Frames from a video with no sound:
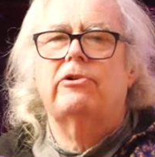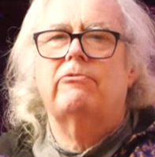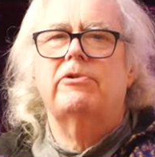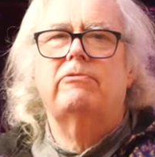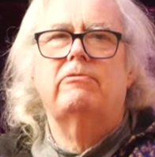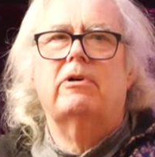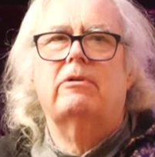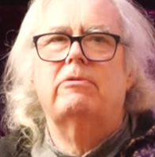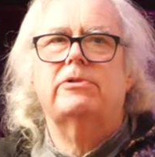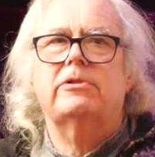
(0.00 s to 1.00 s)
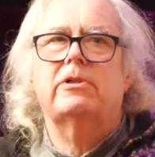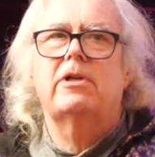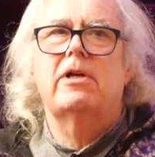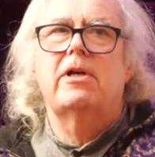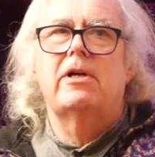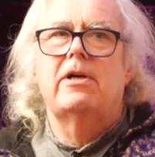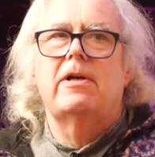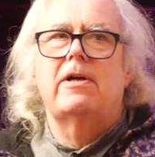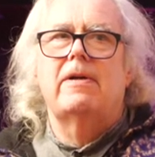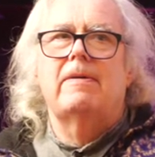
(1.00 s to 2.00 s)
I was
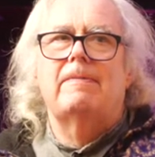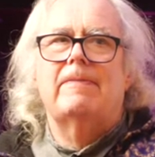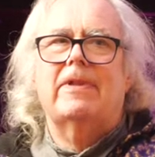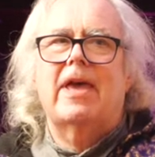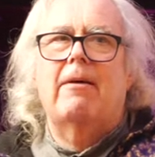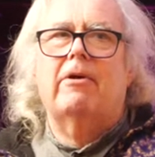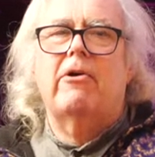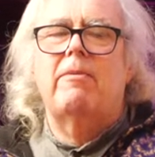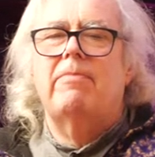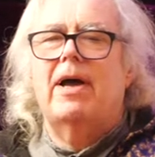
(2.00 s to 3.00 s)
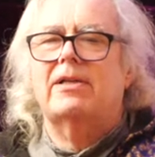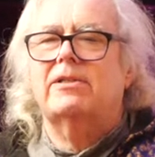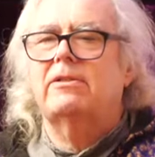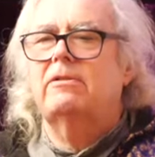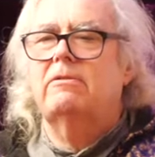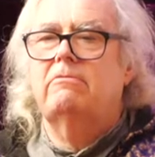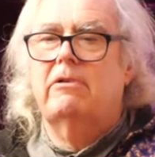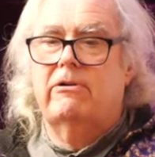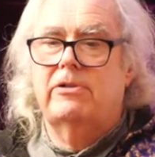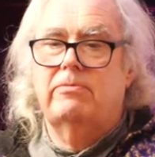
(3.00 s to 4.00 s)
kept going back to
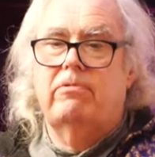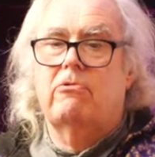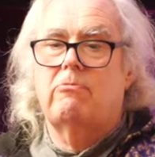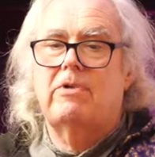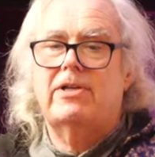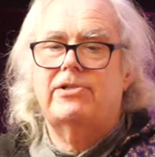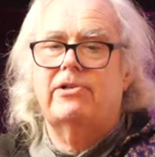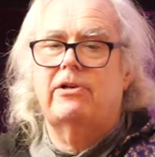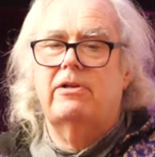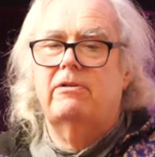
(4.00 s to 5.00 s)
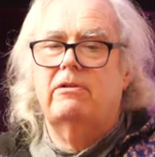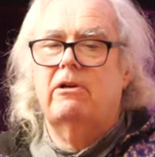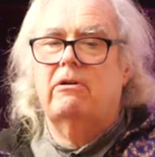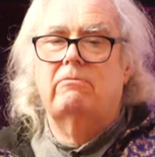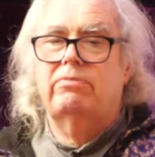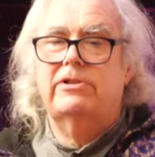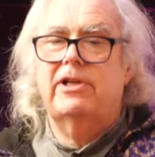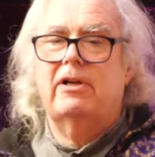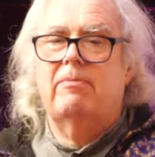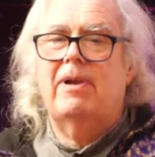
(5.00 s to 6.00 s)
where I was born, Western. Not a
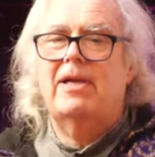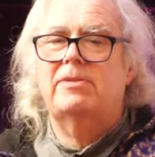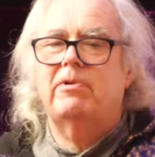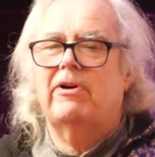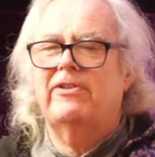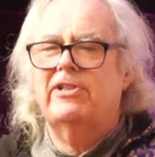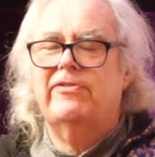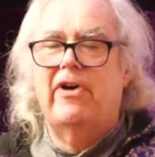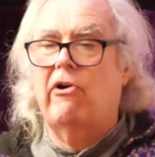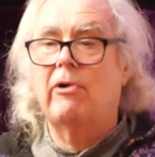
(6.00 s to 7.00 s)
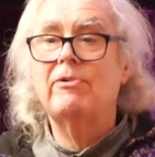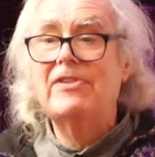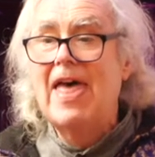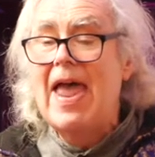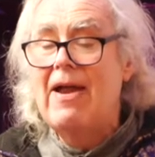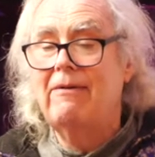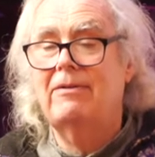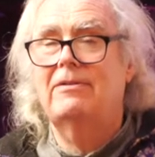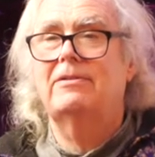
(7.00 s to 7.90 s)
particular place, but I just felt I was there.